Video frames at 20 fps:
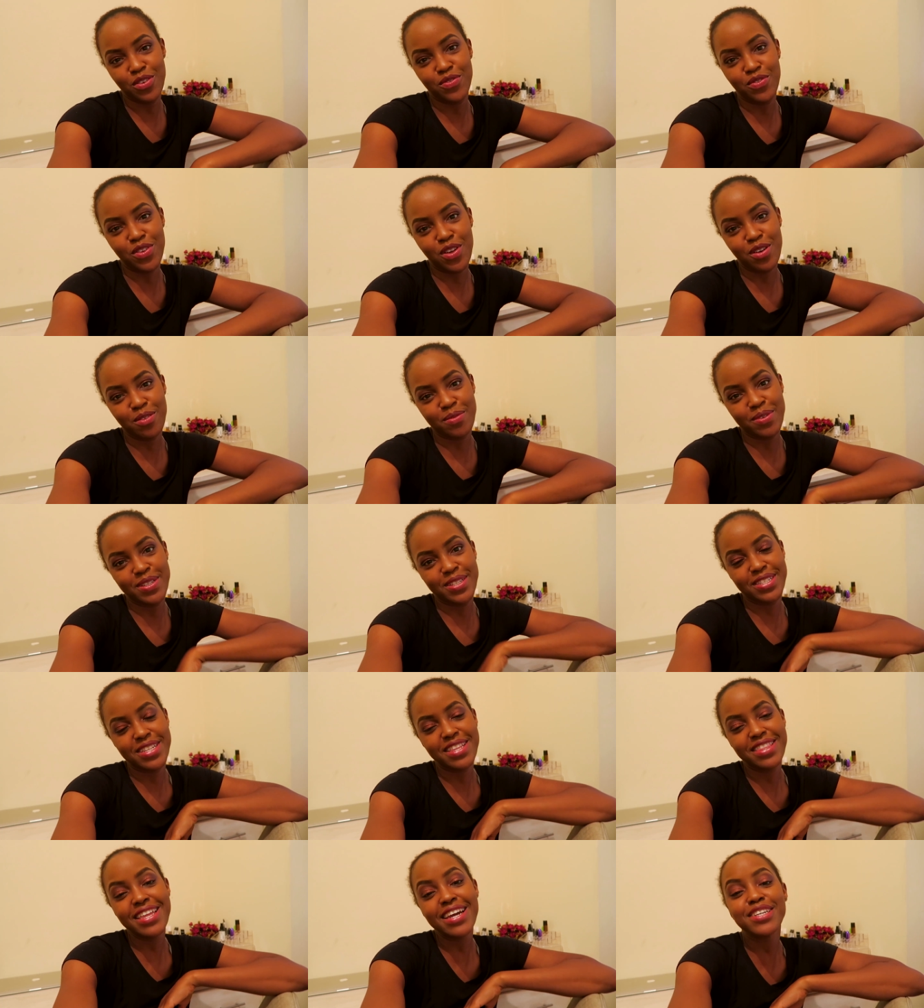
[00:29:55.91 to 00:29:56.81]
Vlogmas.
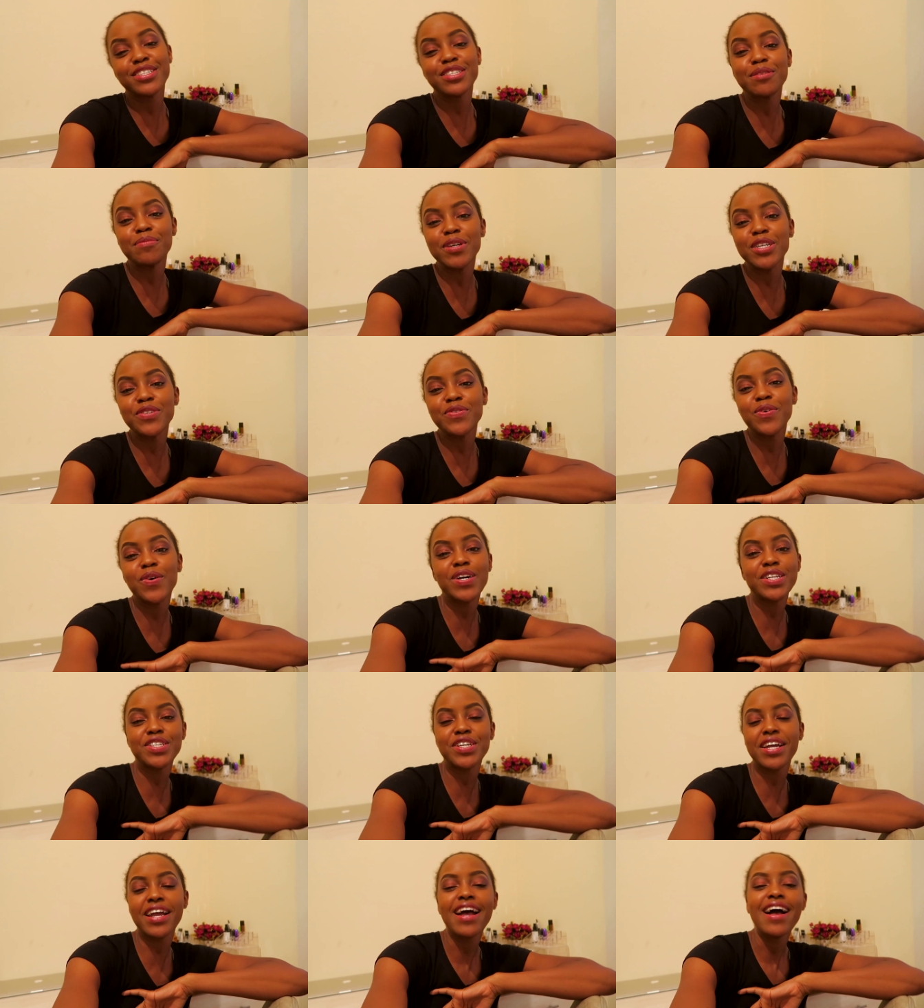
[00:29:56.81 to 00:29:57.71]
Thanks so much for
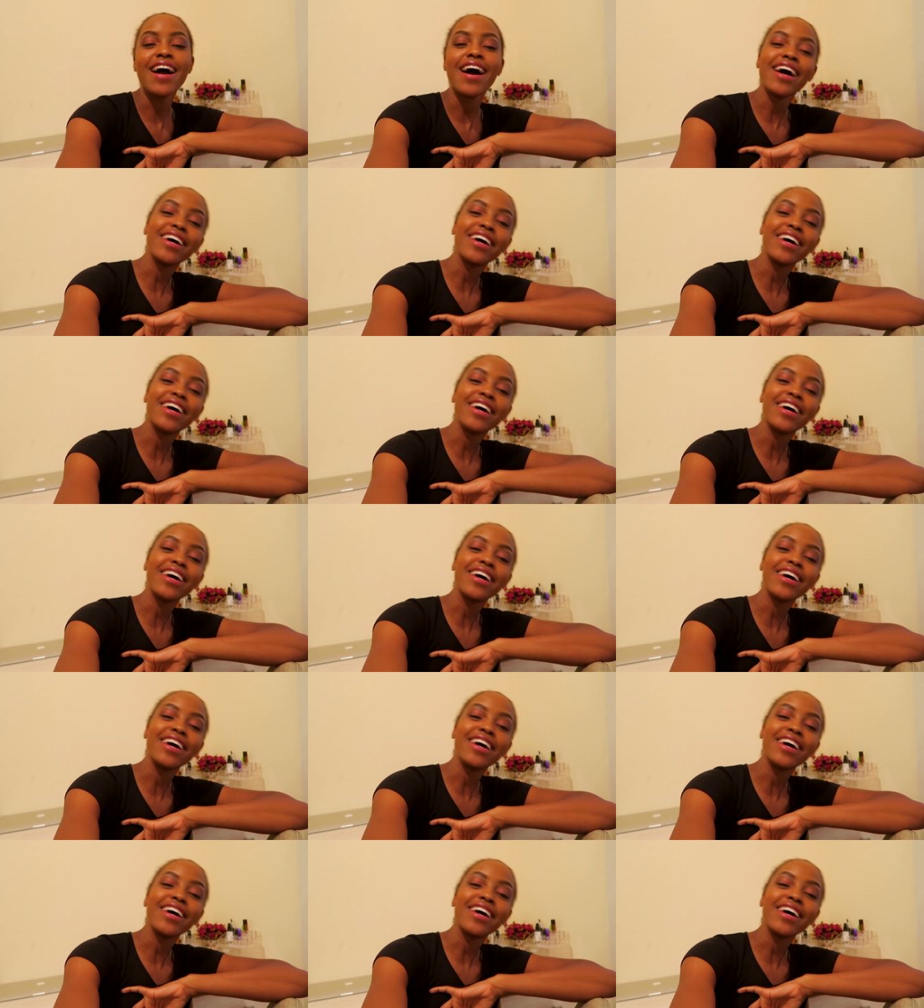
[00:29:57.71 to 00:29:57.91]
watching.